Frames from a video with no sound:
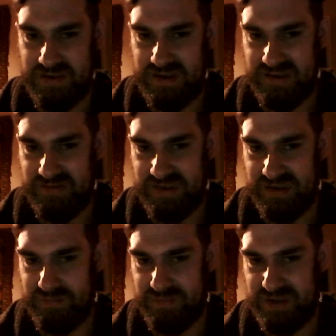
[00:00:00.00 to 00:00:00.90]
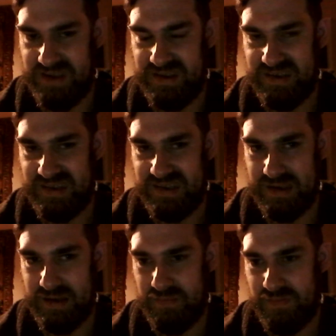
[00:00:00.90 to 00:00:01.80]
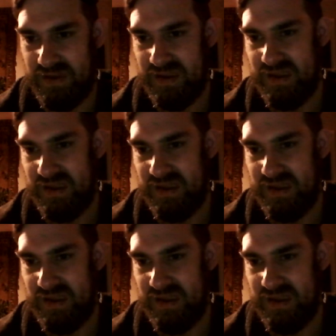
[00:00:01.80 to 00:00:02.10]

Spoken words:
and there was some meaty stuff.